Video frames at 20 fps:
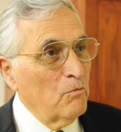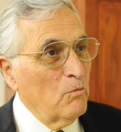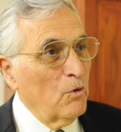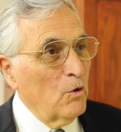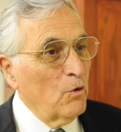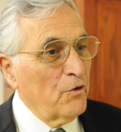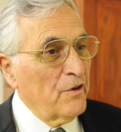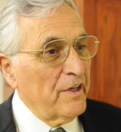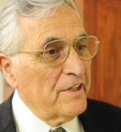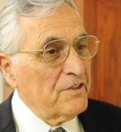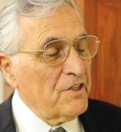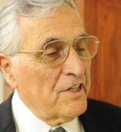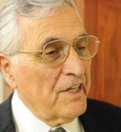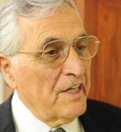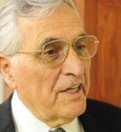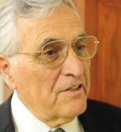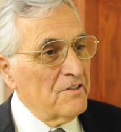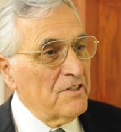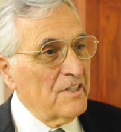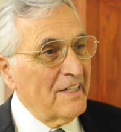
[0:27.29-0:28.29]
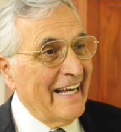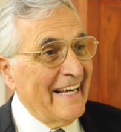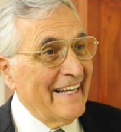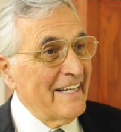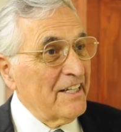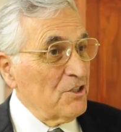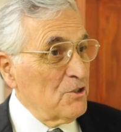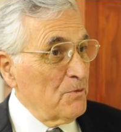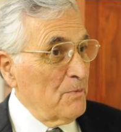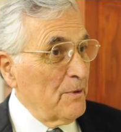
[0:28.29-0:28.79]
both education
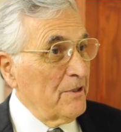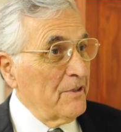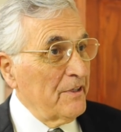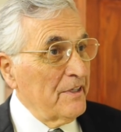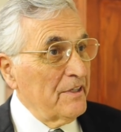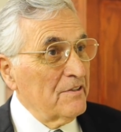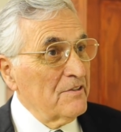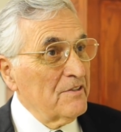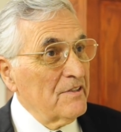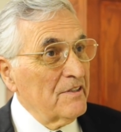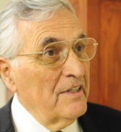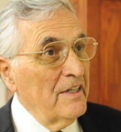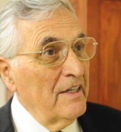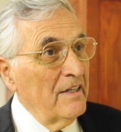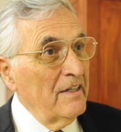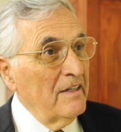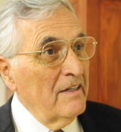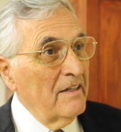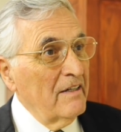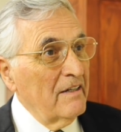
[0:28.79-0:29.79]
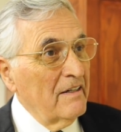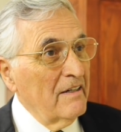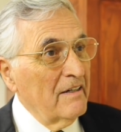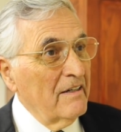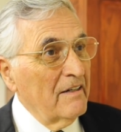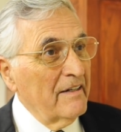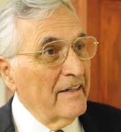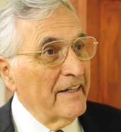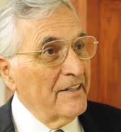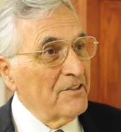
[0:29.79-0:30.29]
and experience.
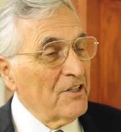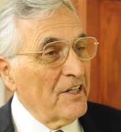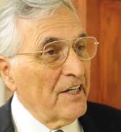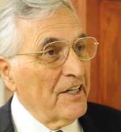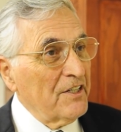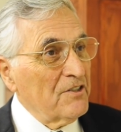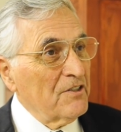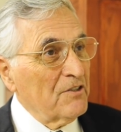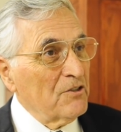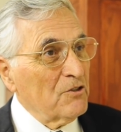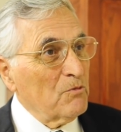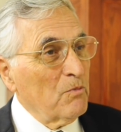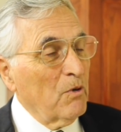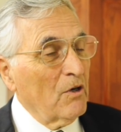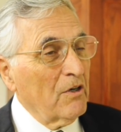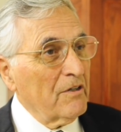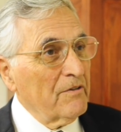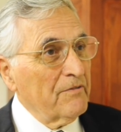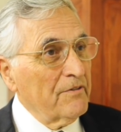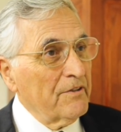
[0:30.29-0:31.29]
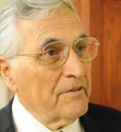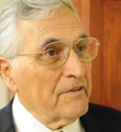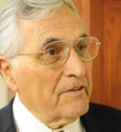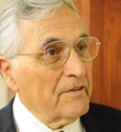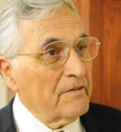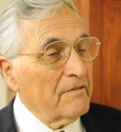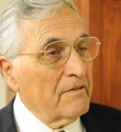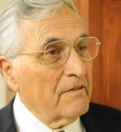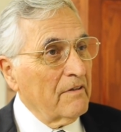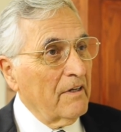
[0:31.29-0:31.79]
Education is part of your
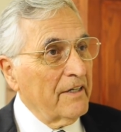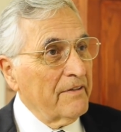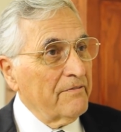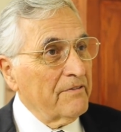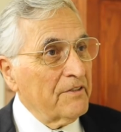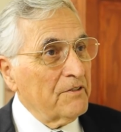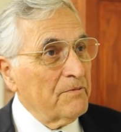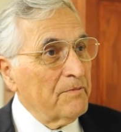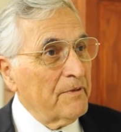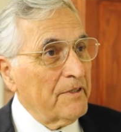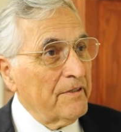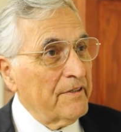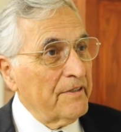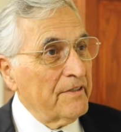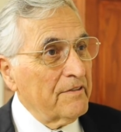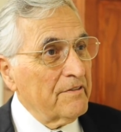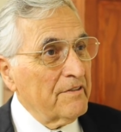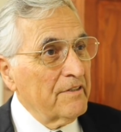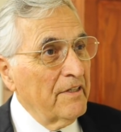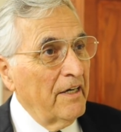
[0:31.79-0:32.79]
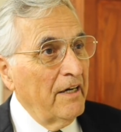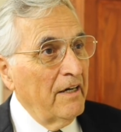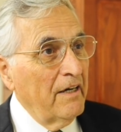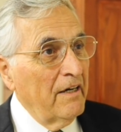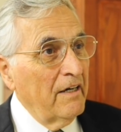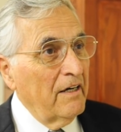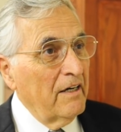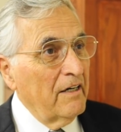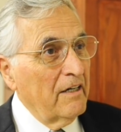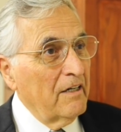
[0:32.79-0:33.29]
life experience,
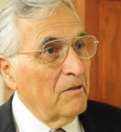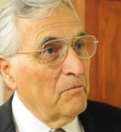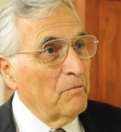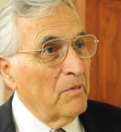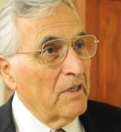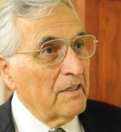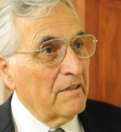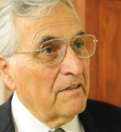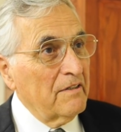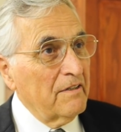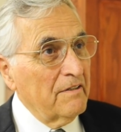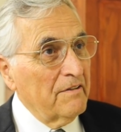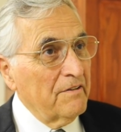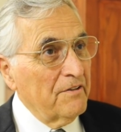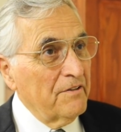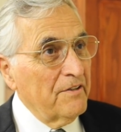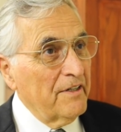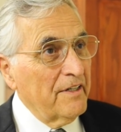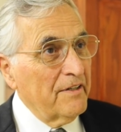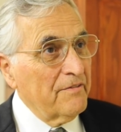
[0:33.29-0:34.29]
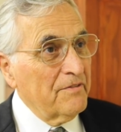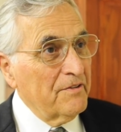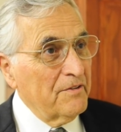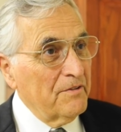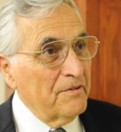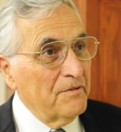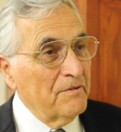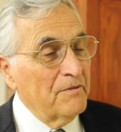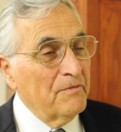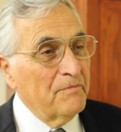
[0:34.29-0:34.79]
but you have
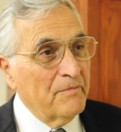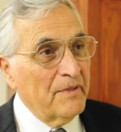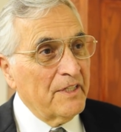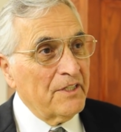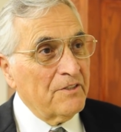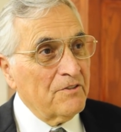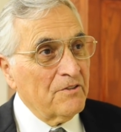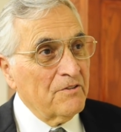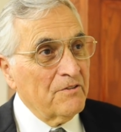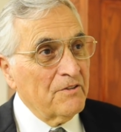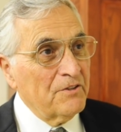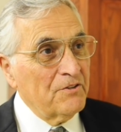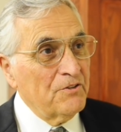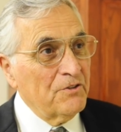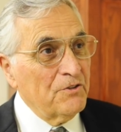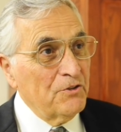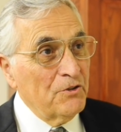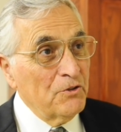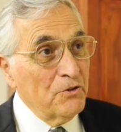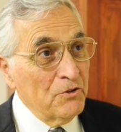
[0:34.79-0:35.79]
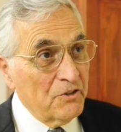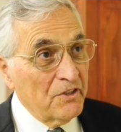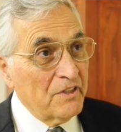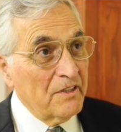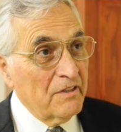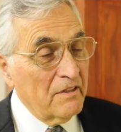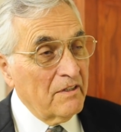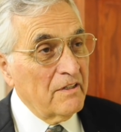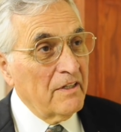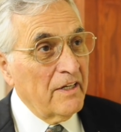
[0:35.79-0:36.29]
to make sure that you use
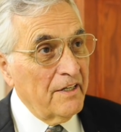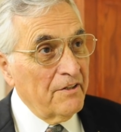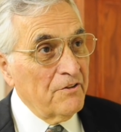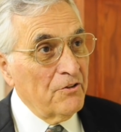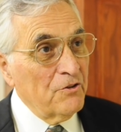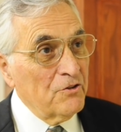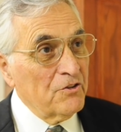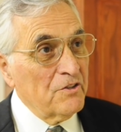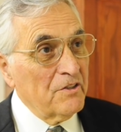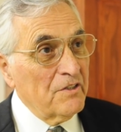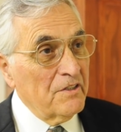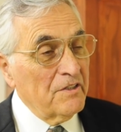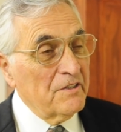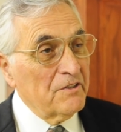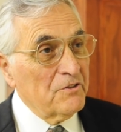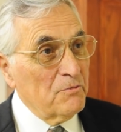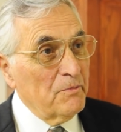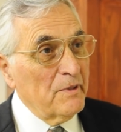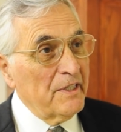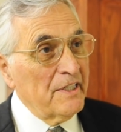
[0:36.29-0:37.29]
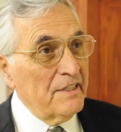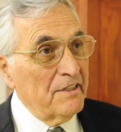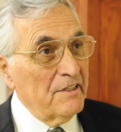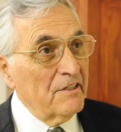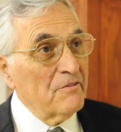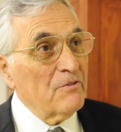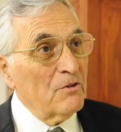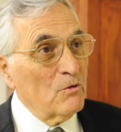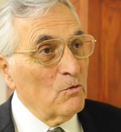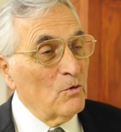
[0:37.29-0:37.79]
it, and use it in as many
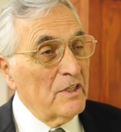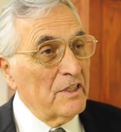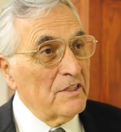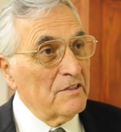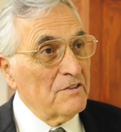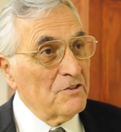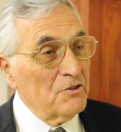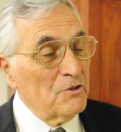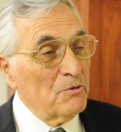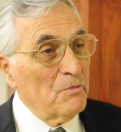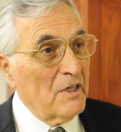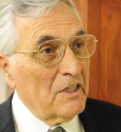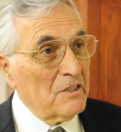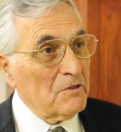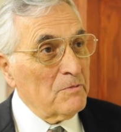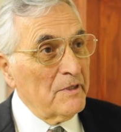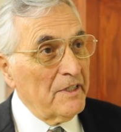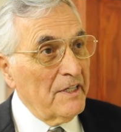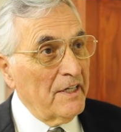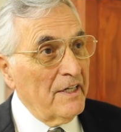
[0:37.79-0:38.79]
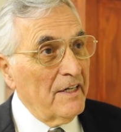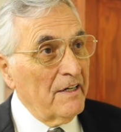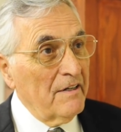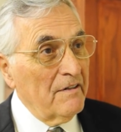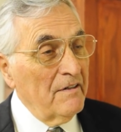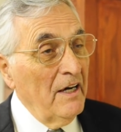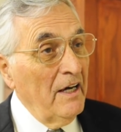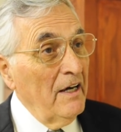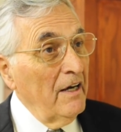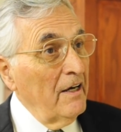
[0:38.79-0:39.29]
different ways as you possibly
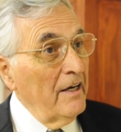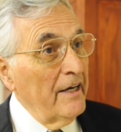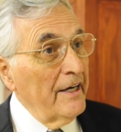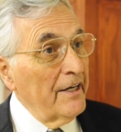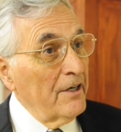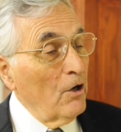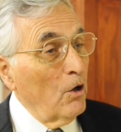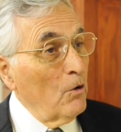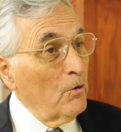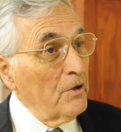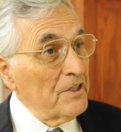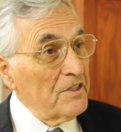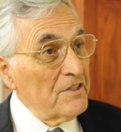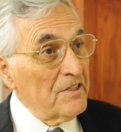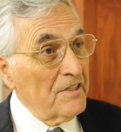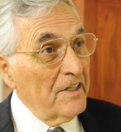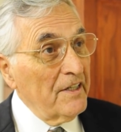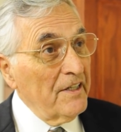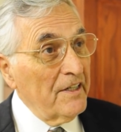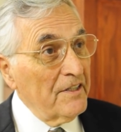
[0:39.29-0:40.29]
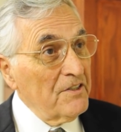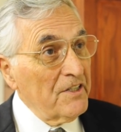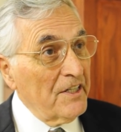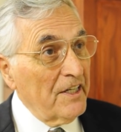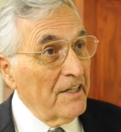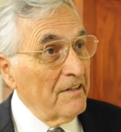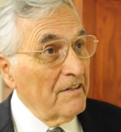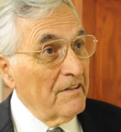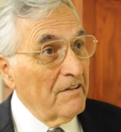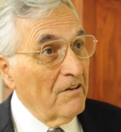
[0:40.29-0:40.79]
can. And always stay
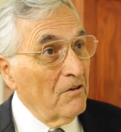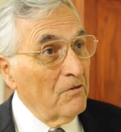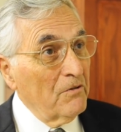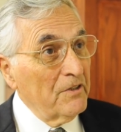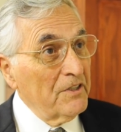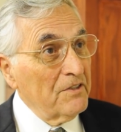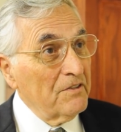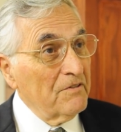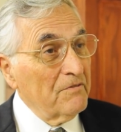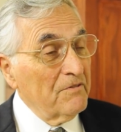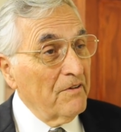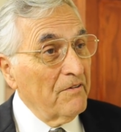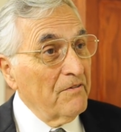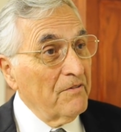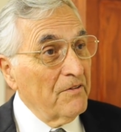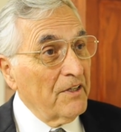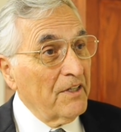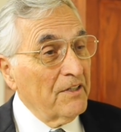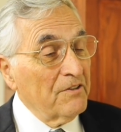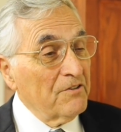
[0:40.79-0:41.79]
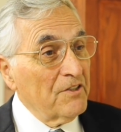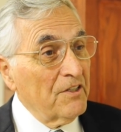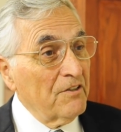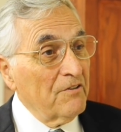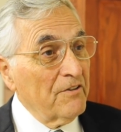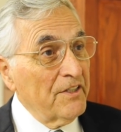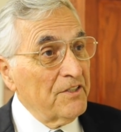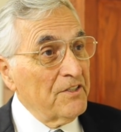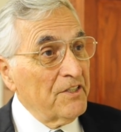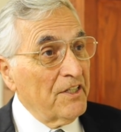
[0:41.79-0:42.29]
educated. Always
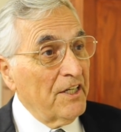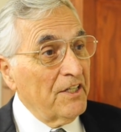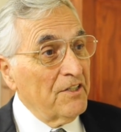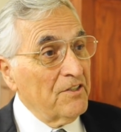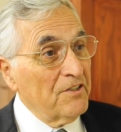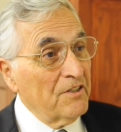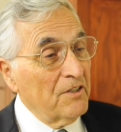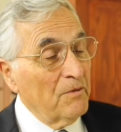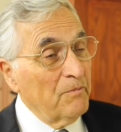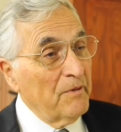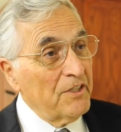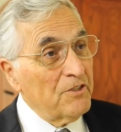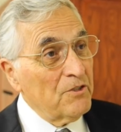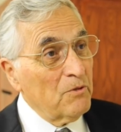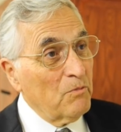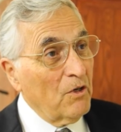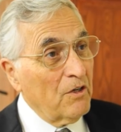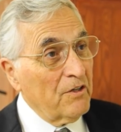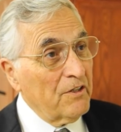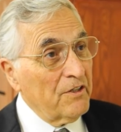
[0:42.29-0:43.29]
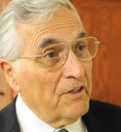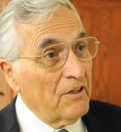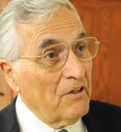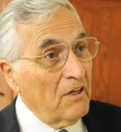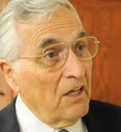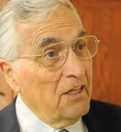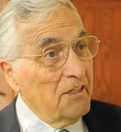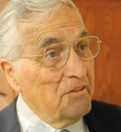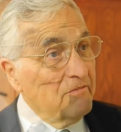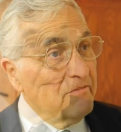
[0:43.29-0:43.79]
consider education a major part of
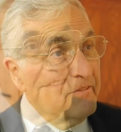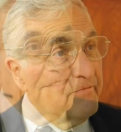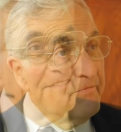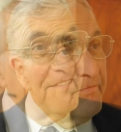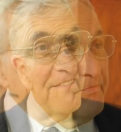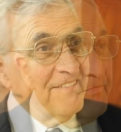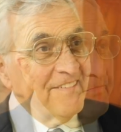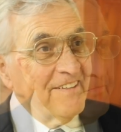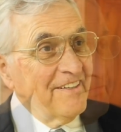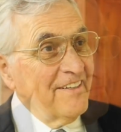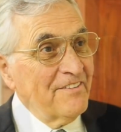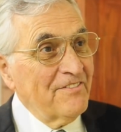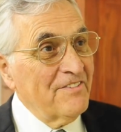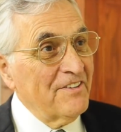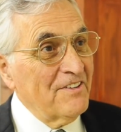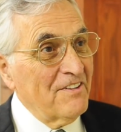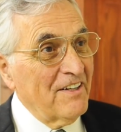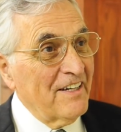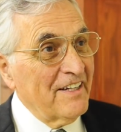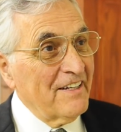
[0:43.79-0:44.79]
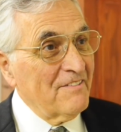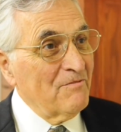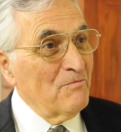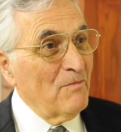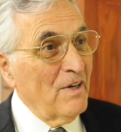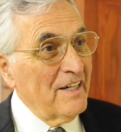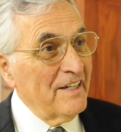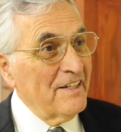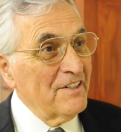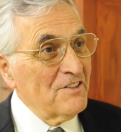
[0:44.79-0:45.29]
your life. I feel like
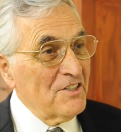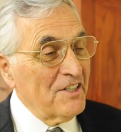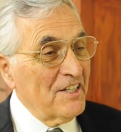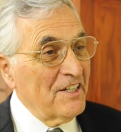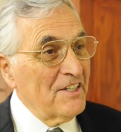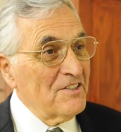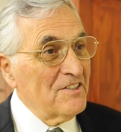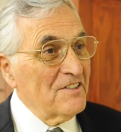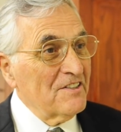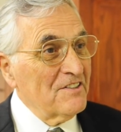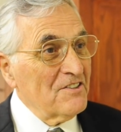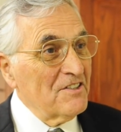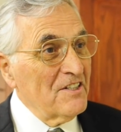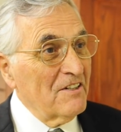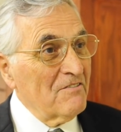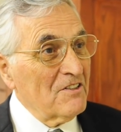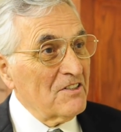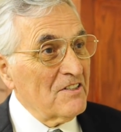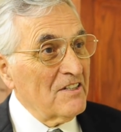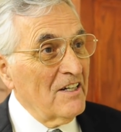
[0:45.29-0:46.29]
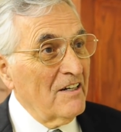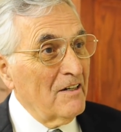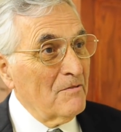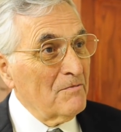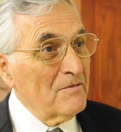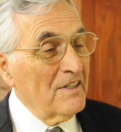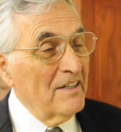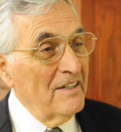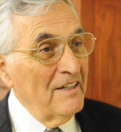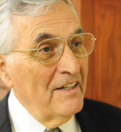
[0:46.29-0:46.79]
my education has never
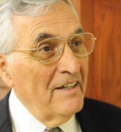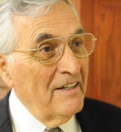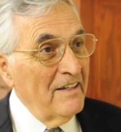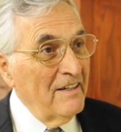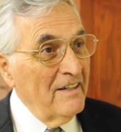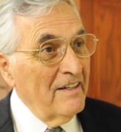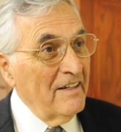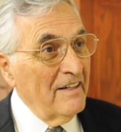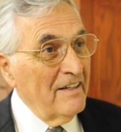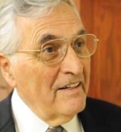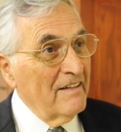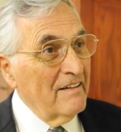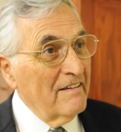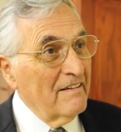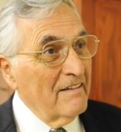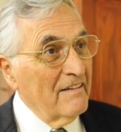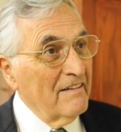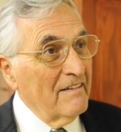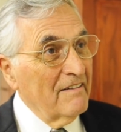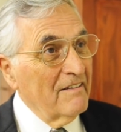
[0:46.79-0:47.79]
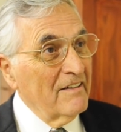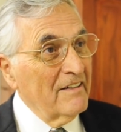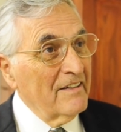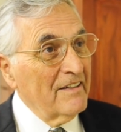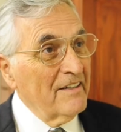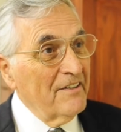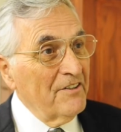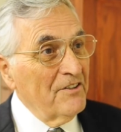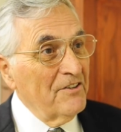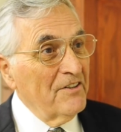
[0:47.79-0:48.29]
stopped, and
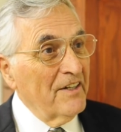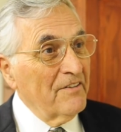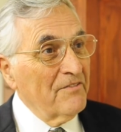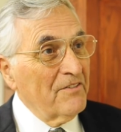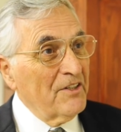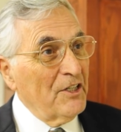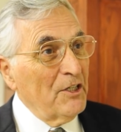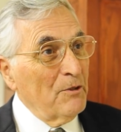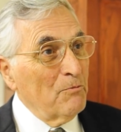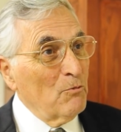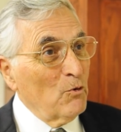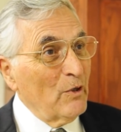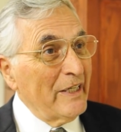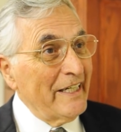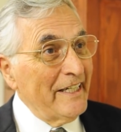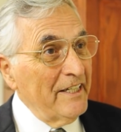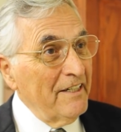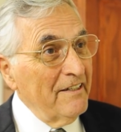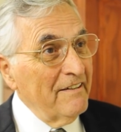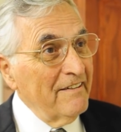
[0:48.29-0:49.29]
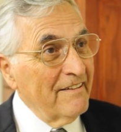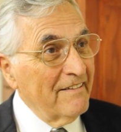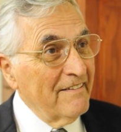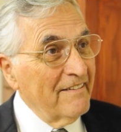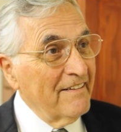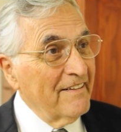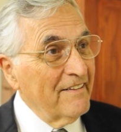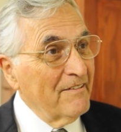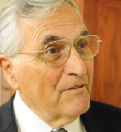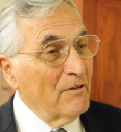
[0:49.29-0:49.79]
you have to keep reading,
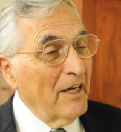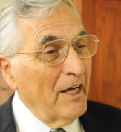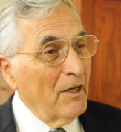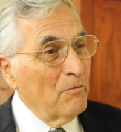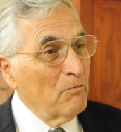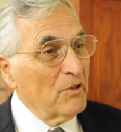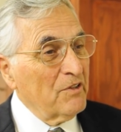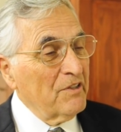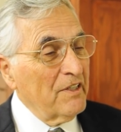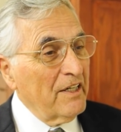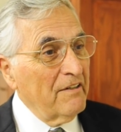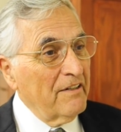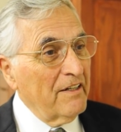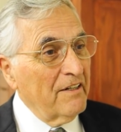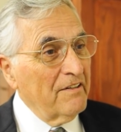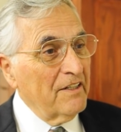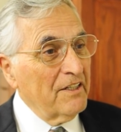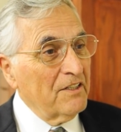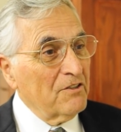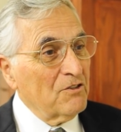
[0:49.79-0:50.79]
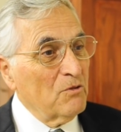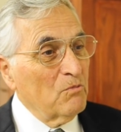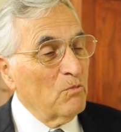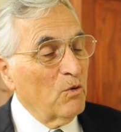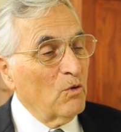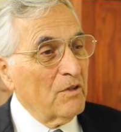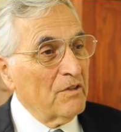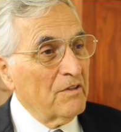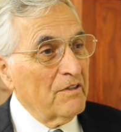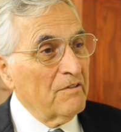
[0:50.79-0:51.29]
and particularly I think it's
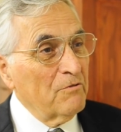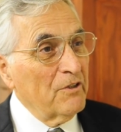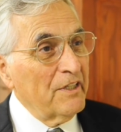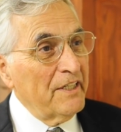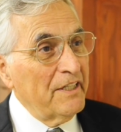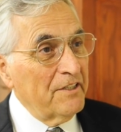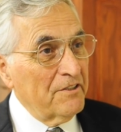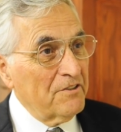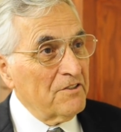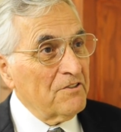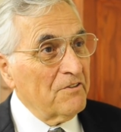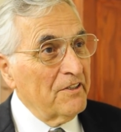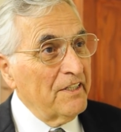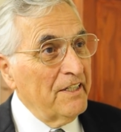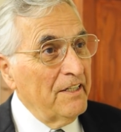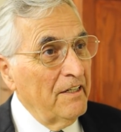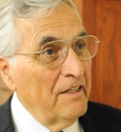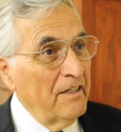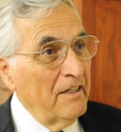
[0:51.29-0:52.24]
important to read history.